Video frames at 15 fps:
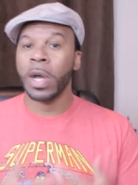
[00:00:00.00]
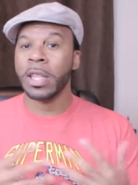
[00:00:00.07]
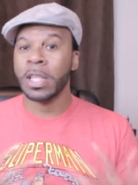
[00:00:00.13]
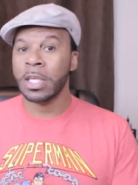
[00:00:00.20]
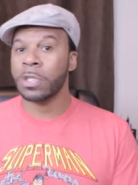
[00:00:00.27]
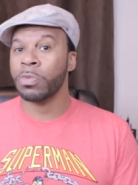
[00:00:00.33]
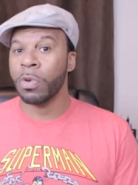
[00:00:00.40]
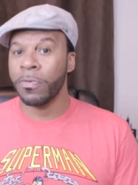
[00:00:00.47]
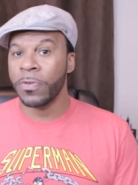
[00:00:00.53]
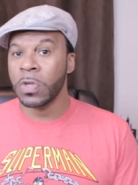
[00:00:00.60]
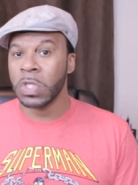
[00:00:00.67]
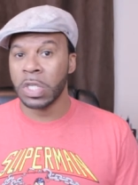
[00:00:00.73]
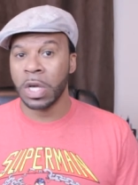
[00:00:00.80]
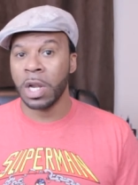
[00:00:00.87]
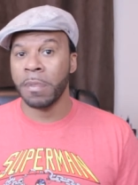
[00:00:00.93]
why these
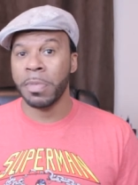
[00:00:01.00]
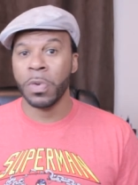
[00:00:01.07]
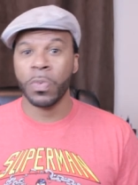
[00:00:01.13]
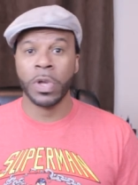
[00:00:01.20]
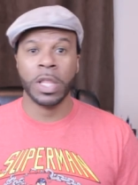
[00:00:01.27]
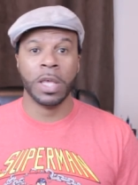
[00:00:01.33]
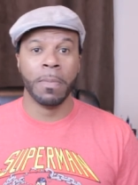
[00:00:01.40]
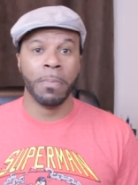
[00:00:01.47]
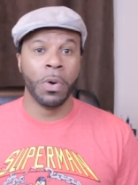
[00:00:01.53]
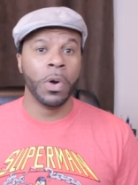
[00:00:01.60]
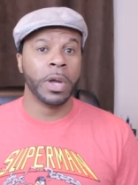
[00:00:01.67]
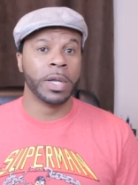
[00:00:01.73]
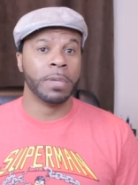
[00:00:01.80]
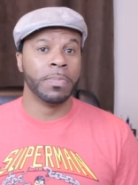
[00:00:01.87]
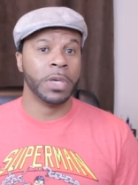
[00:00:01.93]
reviews are going to be really
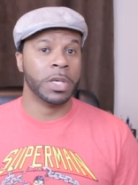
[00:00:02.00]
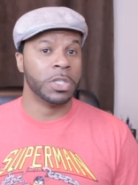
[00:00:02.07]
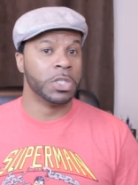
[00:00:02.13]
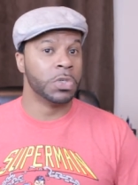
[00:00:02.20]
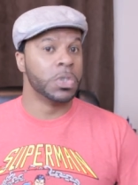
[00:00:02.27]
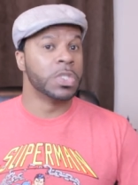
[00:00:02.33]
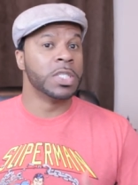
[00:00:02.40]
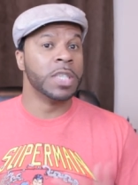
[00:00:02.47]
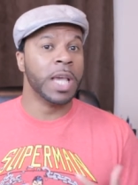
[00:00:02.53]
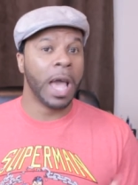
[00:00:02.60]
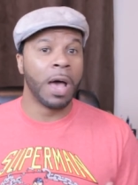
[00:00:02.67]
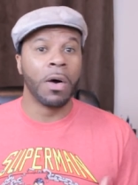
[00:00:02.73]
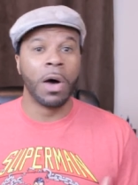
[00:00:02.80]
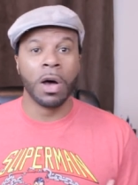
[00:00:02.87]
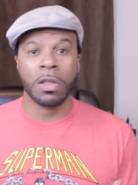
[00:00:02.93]
important, because you'll see
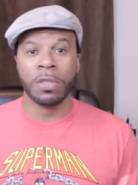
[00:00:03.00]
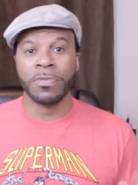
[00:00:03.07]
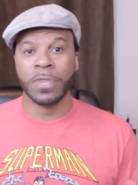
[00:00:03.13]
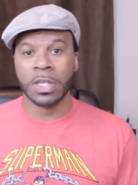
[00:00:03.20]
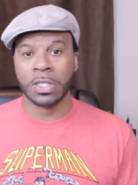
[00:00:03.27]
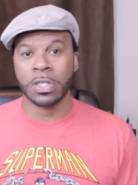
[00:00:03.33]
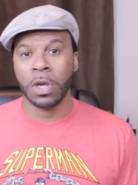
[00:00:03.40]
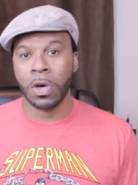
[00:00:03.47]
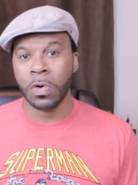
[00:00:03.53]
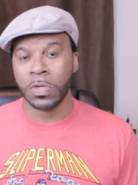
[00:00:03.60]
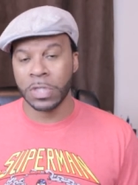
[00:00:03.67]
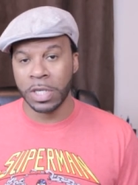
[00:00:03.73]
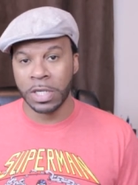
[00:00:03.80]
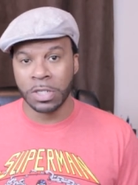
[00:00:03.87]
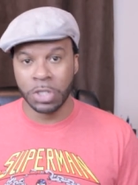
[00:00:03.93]
how all of this
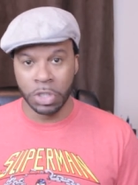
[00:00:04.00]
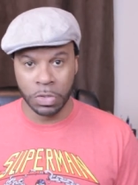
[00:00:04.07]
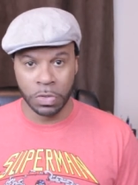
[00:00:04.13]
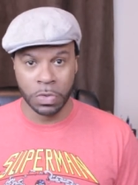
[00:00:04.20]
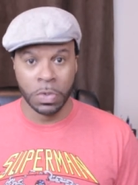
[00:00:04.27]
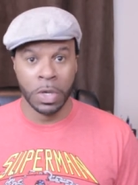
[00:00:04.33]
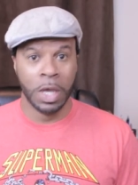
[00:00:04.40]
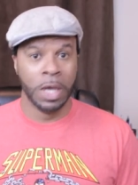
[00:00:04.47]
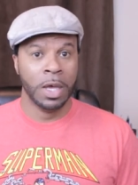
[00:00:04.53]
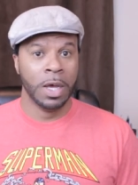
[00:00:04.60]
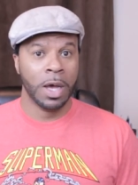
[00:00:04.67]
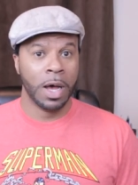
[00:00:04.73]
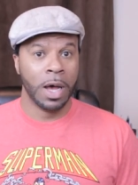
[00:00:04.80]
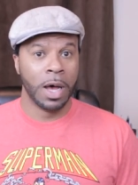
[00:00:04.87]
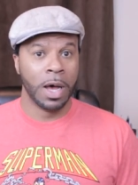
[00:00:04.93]
goes into
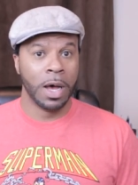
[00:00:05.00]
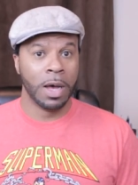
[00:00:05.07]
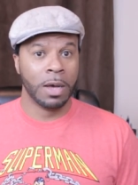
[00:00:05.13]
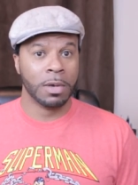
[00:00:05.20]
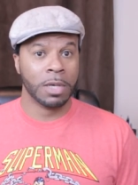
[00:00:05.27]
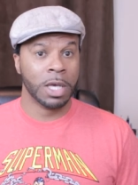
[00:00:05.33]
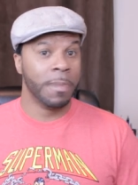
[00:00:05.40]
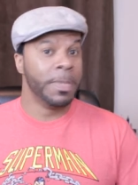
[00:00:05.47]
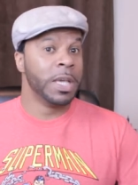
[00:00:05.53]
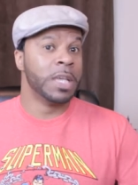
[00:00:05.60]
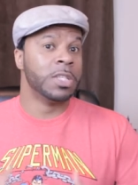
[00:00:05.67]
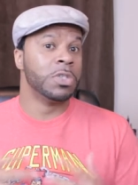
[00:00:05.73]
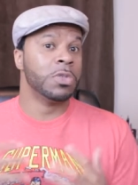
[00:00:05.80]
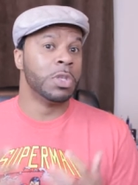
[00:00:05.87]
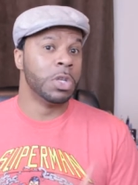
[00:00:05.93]
coming
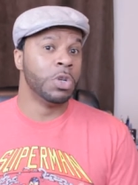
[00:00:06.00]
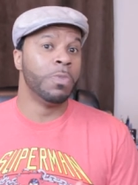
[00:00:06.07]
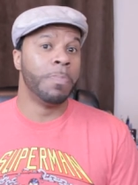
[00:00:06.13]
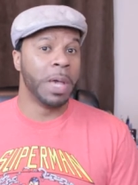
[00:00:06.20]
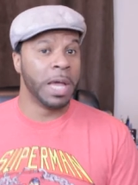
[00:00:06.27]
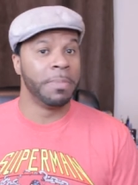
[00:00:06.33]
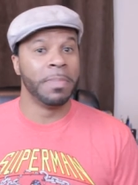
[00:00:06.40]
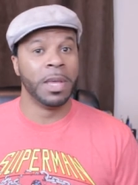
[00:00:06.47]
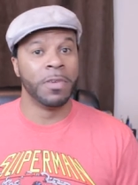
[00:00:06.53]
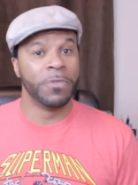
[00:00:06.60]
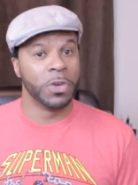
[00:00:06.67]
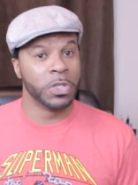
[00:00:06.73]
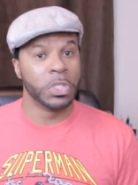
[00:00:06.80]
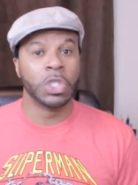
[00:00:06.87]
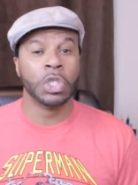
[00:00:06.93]
into the new Batman
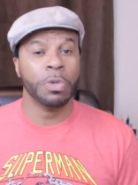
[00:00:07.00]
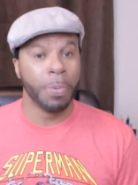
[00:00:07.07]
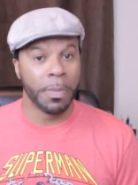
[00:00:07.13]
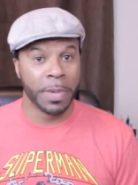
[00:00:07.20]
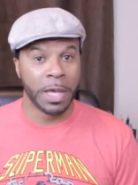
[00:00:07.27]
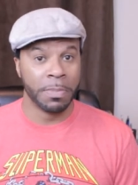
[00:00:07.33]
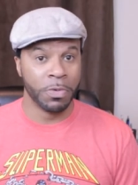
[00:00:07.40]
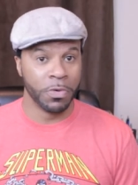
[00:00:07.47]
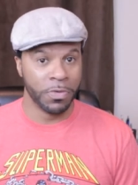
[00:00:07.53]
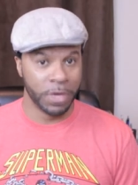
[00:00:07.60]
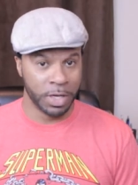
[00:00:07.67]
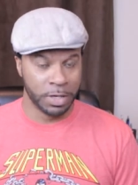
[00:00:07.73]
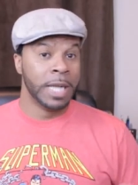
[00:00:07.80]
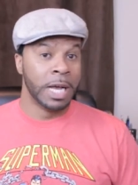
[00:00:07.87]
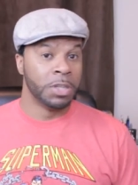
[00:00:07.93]
versus Superman
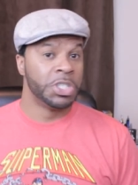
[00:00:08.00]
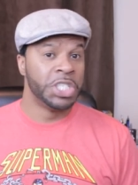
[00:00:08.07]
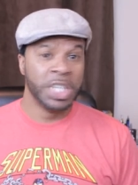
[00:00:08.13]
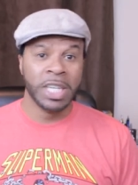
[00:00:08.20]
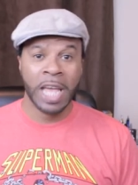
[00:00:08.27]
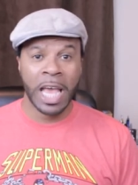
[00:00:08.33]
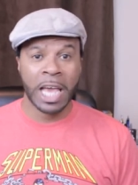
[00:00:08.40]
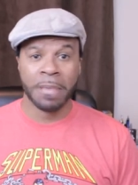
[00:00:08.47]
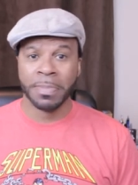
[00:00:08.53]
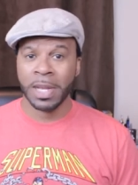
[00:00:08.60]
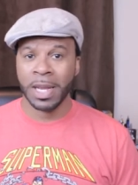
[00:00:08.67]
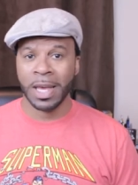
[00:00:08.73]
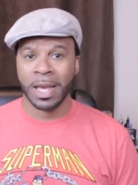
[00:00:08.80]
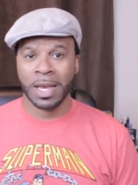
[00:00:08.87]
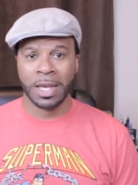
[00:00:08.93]
movie. Now, Gene
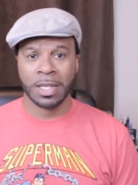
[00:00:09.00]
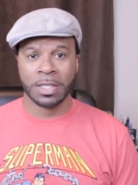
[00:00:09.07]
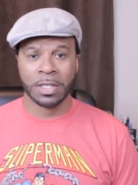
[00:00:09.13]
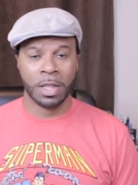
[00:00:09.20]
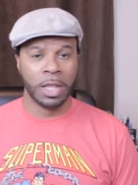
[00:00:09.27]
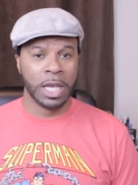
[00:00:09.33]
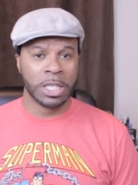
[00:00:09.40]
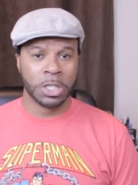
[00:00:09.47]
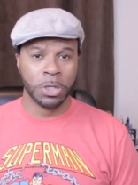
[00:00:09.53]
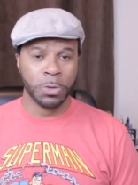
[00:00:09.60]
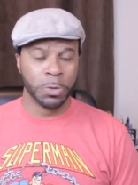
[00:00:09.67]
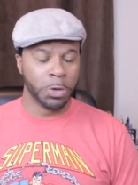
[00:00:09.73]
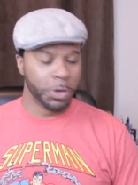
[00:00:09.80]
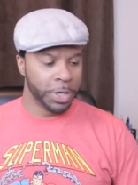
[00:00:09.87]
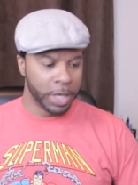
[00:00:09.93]
Hackman as Lex
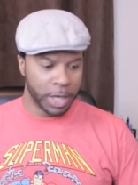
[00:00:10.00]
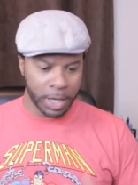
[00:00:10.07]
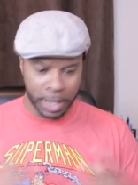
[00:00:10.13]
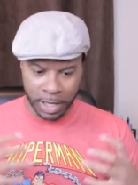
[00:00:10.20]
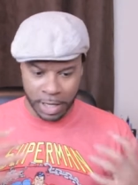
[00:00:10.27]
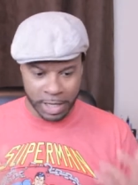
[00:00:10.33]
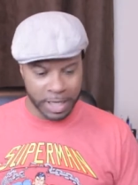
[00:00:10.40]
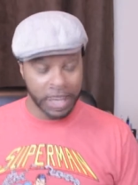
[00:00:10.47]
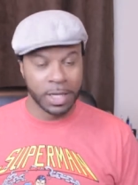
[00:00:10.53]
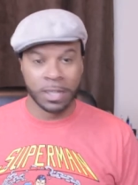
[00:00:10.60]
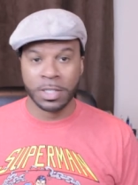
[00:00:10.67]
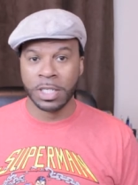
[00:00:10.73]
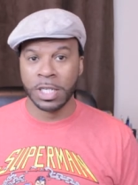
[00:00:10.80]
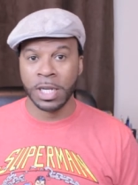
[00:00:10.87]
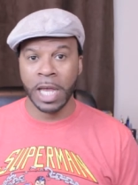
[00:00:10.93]
Luthor,
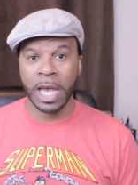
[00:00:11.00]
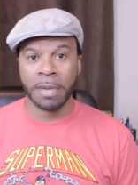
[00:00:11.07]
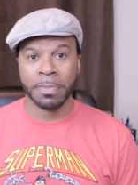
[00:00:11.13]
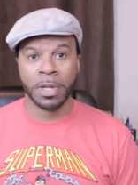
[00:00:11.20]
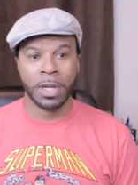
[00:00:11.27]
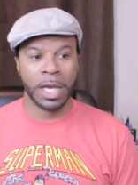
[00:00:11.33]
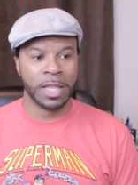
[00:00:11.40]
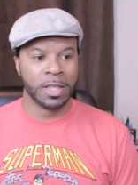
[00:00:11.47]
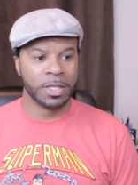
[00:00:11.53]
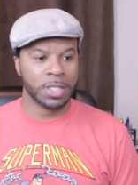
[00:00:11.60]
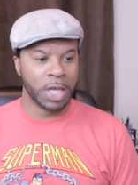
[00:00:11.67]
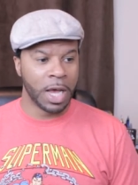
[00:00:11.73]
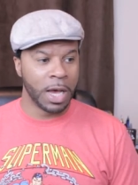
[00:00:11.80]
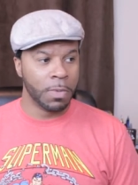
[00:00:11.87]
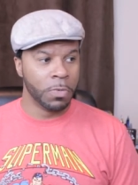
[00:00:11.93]
again, Gene Hackman at the
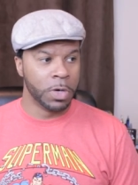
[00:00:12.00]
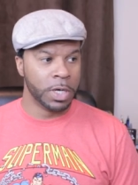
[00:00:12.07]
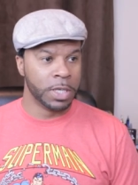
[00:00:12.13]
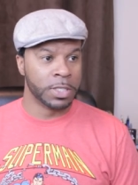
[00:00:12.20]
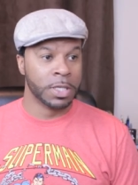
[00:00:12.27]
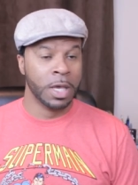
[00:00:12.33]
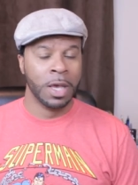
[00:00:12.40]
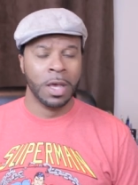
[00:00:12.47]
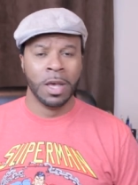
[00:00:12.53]
time was